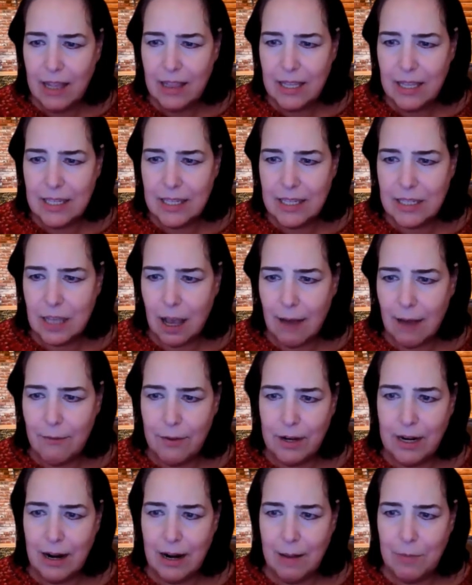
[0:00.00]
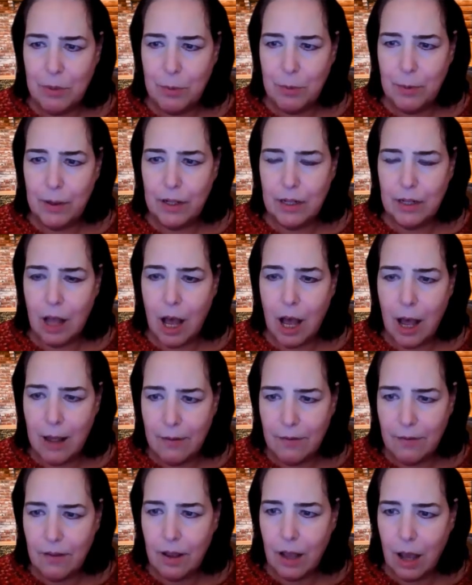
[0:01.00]
This is often, and I'm thrilled,
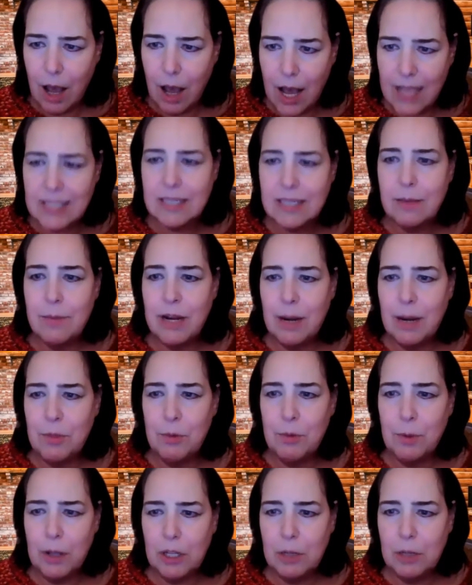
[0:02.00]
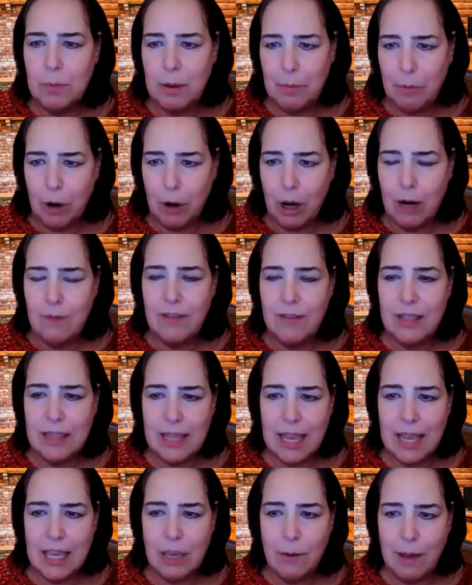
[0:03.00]
awesome, and I'm thrilled to be part of it.
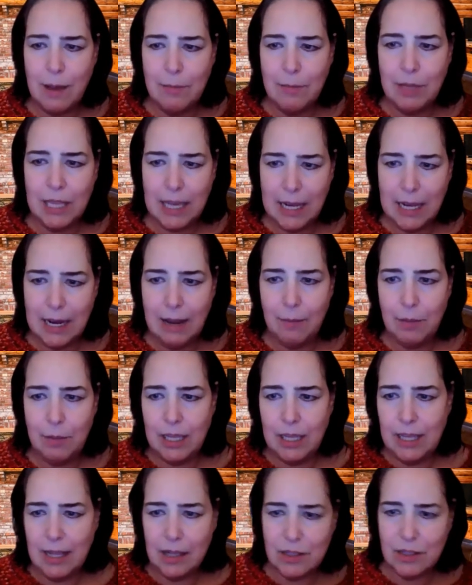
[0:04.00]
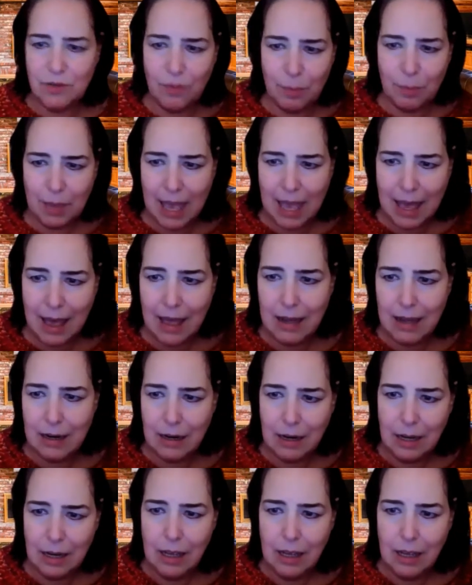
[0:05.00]
Thank you, Emily and Emily. That's from Kat.